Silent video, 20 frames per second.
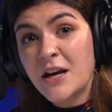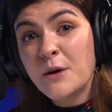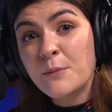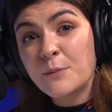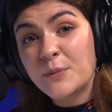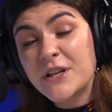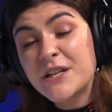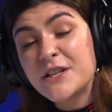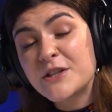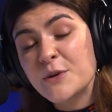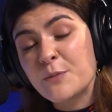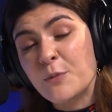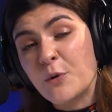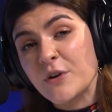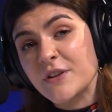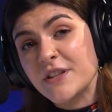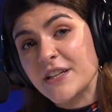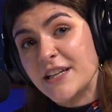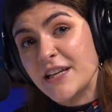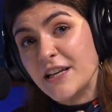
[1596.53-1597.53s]
Please
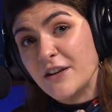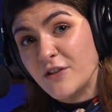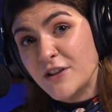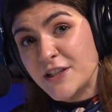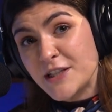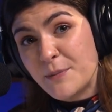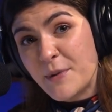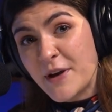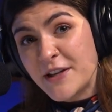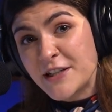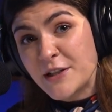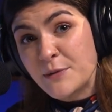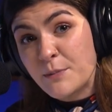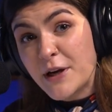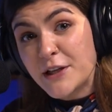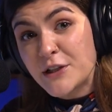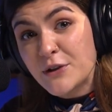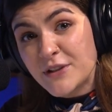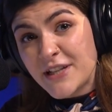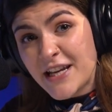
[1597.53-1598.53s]
support the Kyiv Independent
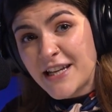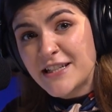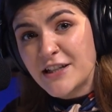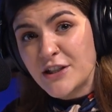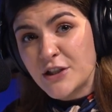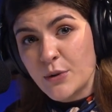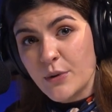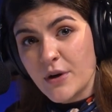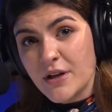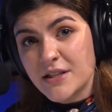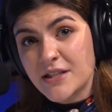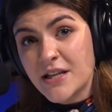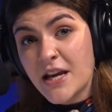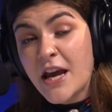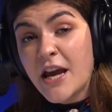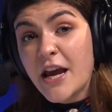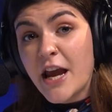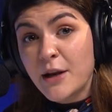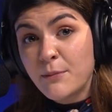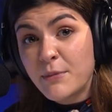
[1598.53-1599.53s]
by donating to us
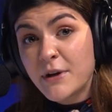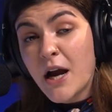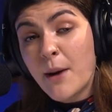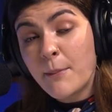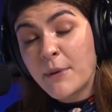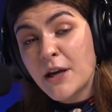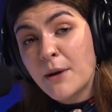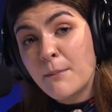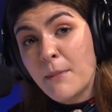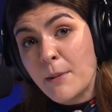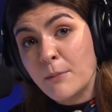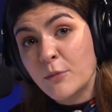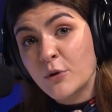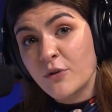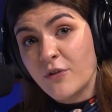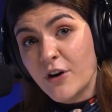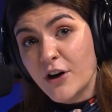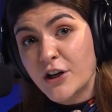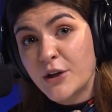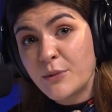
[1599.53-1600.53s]
and becoming a member
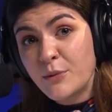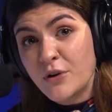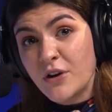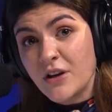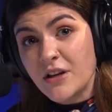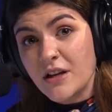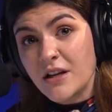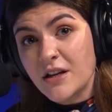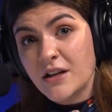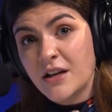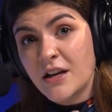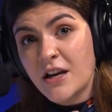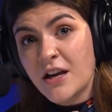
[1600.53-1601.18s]
of our community.